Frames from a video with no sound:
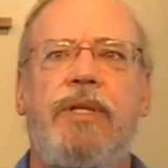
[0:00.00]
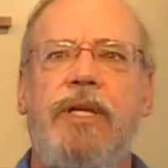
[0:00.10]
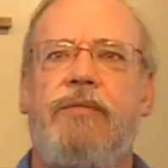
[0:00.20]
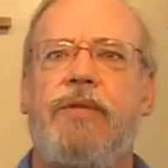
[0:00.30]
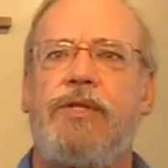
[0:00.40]

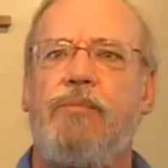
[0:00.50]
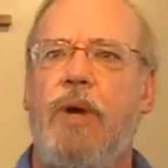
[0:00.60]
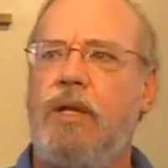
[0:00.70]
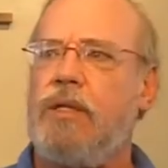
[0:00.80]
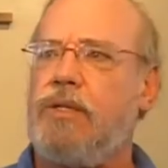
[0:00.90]
believe the
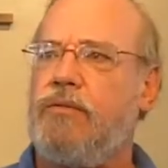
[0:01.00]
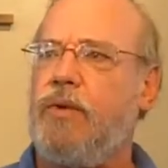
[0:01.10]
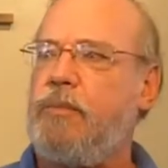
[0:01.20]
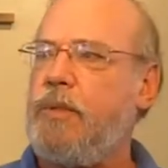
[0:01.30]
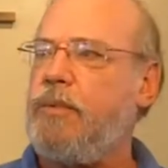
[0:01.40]
smallness of
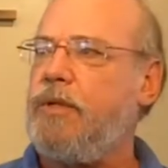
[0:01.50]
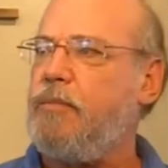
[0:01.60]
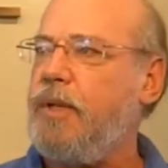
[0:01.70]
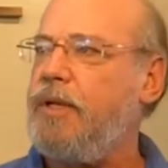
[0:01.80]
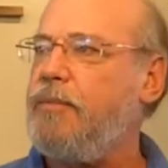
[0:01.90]
what people
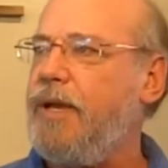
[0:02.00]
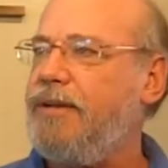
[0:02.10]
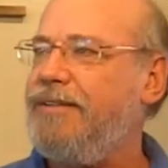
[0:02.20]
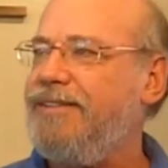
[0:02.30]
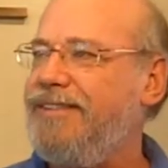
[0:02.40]
complain
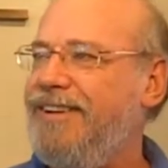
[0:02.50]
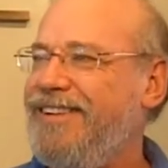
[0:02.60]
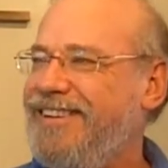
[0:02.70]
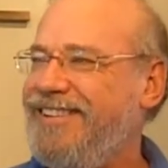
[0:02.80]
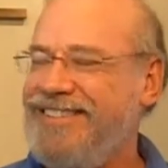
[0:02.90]
about
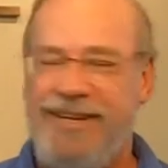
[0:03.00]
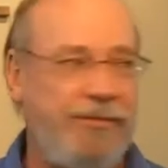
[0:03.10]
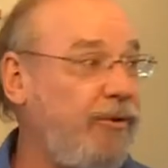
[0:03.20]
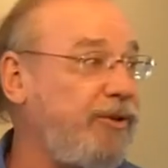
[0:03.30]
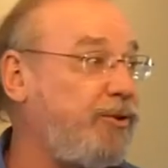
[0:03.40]
on a cruise
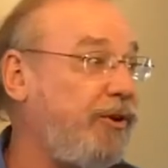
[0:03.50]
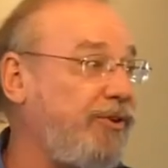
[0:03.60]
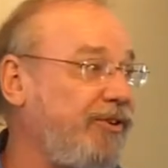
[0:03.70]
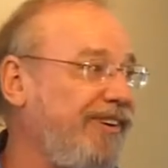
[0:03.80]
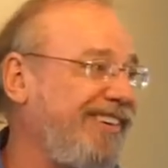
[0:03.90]
ship or a
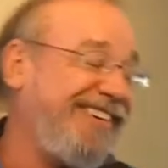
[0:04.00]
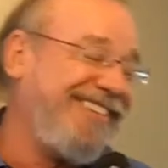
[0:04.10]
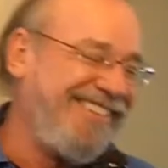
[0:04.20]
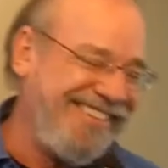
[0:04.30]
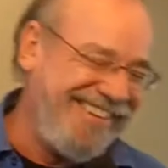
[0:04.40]
church, you
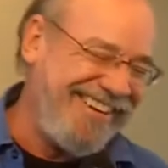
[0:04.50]
know.